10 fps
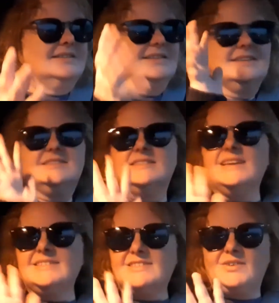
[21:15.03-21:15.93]

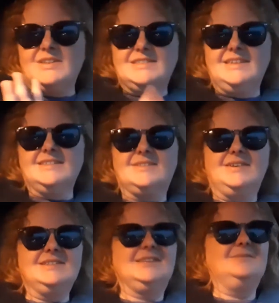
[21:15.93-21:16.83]
It's crazy. It's
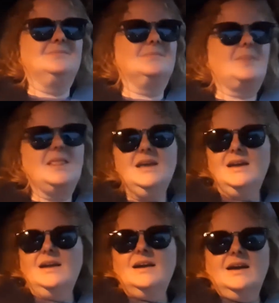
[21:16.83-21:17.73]
crazy.
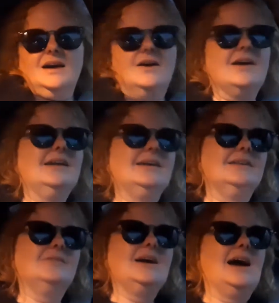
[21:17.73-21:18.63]
All right.
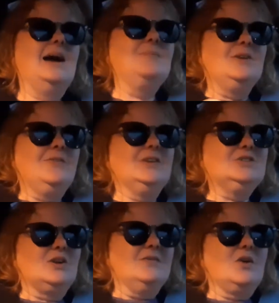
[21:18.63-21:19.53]
Anyway, I'm going to finish
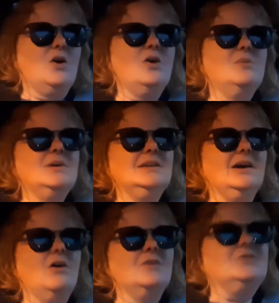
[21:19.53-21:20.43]
driving home. And
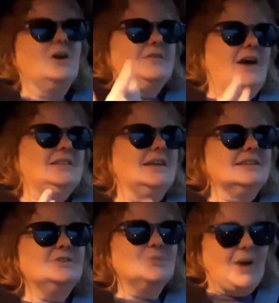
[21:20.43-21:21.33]
now after I've had that
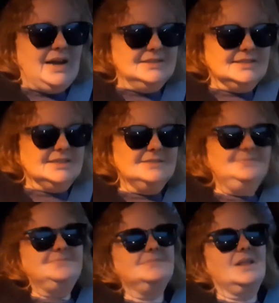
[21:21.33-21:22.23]
little rant,
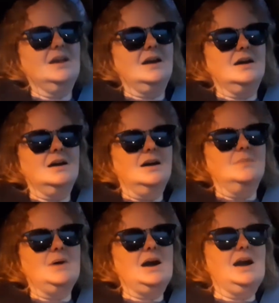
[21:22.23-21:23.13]

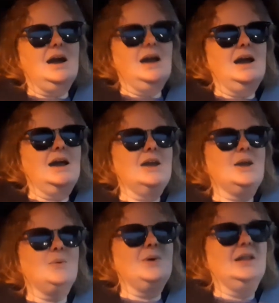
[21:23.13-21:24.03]

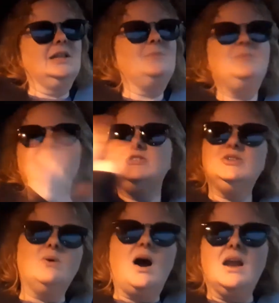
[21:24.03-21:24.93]
I will bid
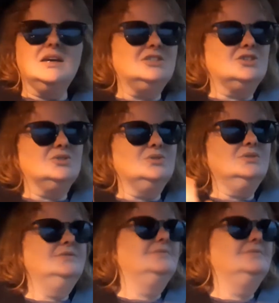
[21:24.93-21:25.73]
you all adieu.